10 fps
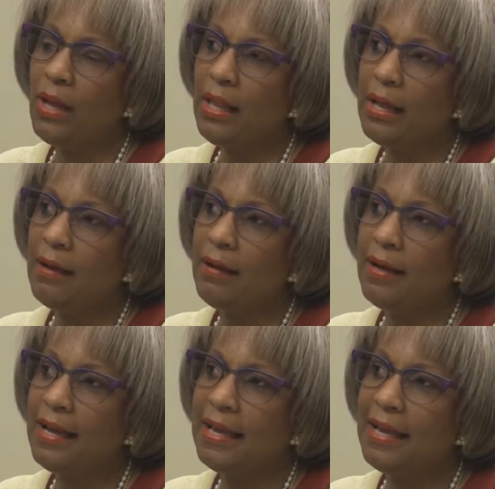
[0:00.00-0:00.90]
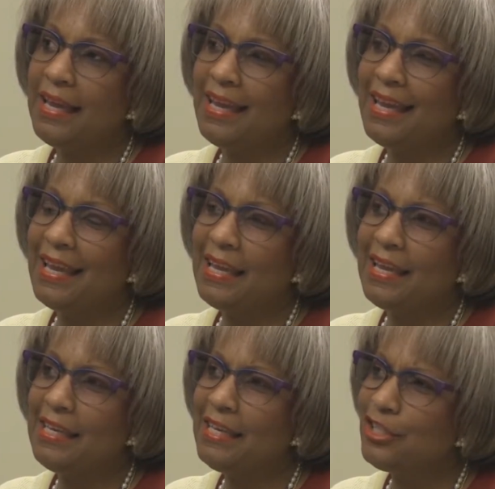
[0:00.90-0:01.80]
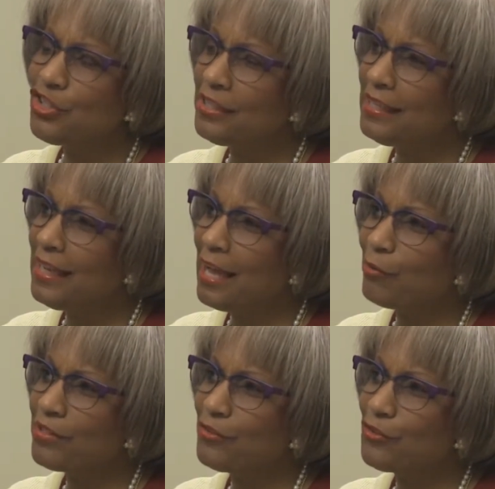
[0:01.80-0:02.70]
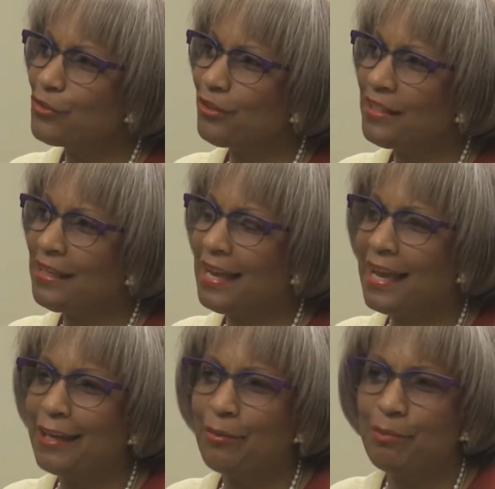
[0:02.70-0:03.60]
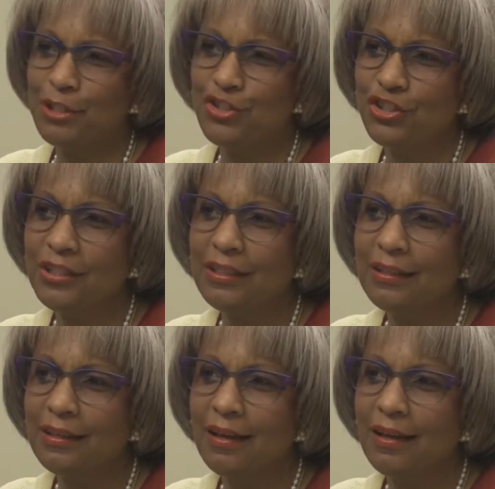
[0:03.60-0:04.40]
Well, initially I wasn't sure that I had a mission.